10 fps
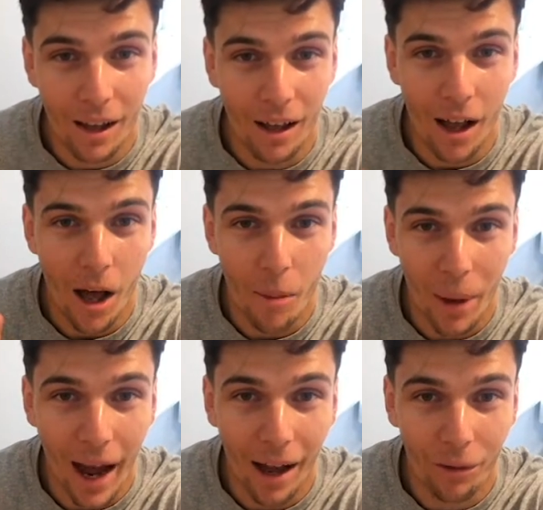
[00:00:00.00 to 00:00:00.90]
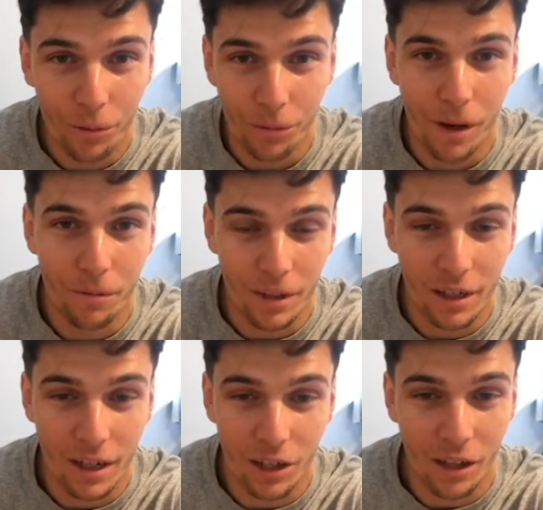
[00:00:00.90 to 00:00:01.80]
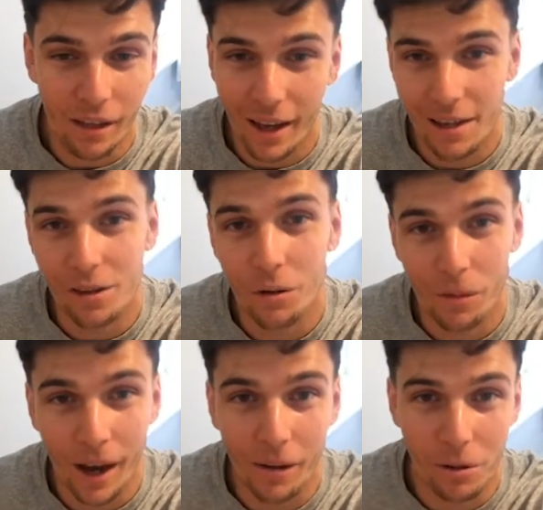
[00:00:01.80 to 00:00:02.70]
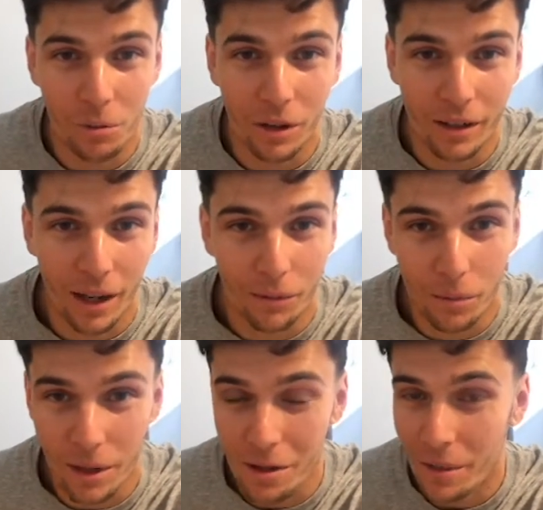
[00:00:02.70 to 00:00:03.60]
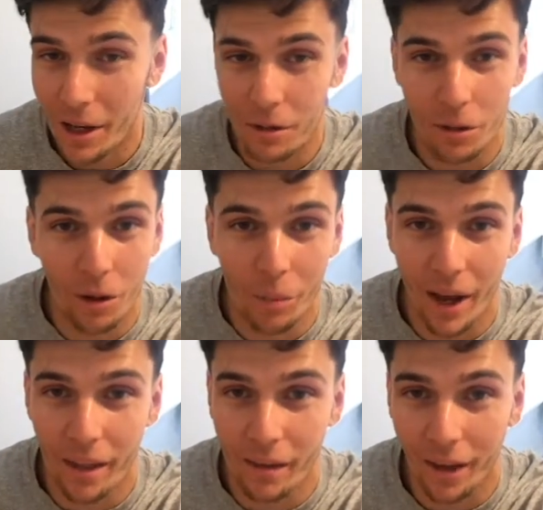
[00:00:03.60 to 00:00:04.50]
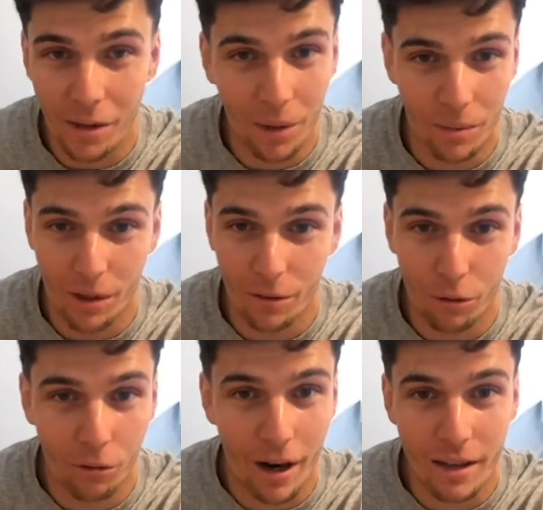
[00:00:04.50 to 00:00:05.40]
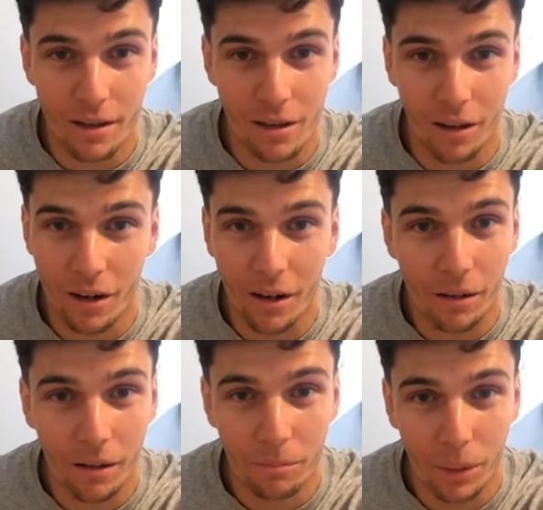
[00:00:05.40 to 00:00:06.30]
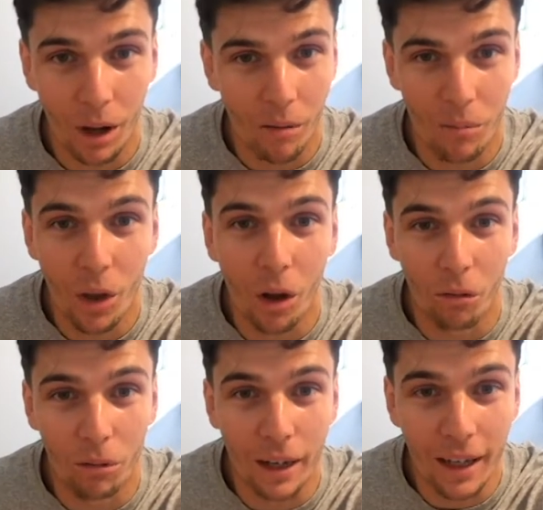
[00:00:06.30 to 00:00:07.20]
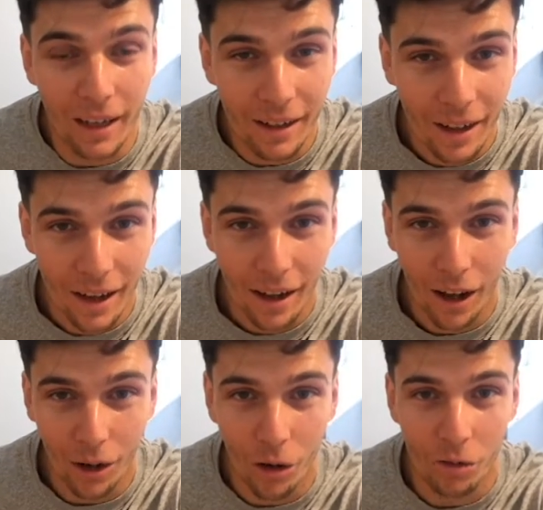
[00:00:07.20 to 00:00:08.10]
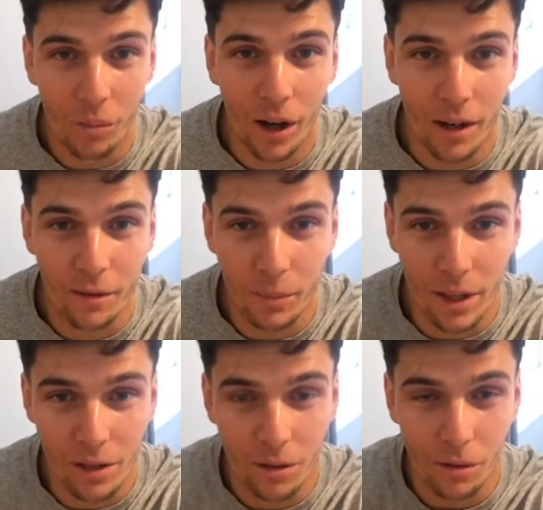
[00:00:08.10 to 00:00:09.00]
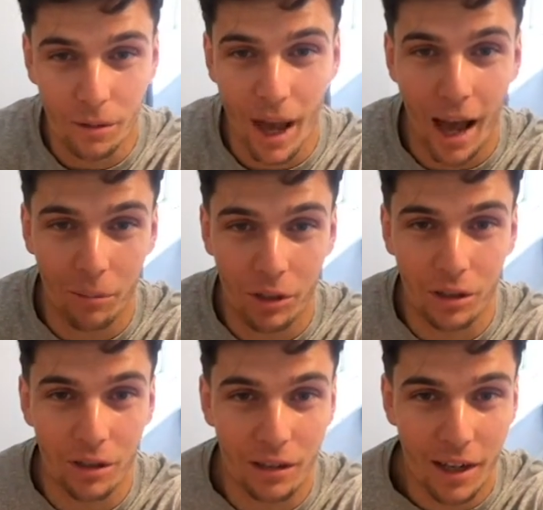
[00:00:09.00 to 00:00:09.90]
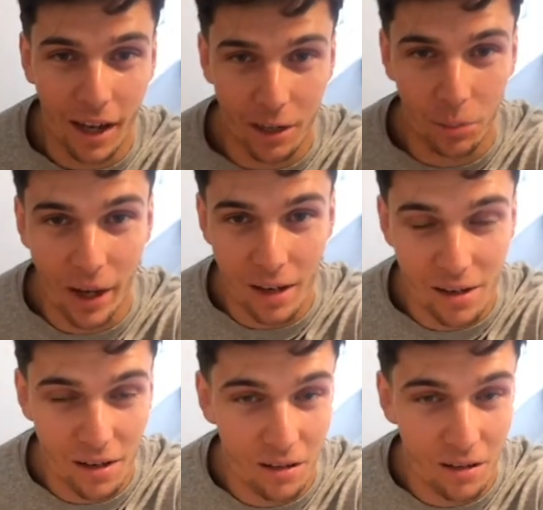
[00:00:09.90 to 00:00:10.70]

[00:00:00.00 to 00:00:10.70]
£1 for every t-shirt. That's sort of how it's worked out for me. You may do a lot better than that. You may be a great designer but I'm not really. A lot of mine have been sort of caption and text based, and to be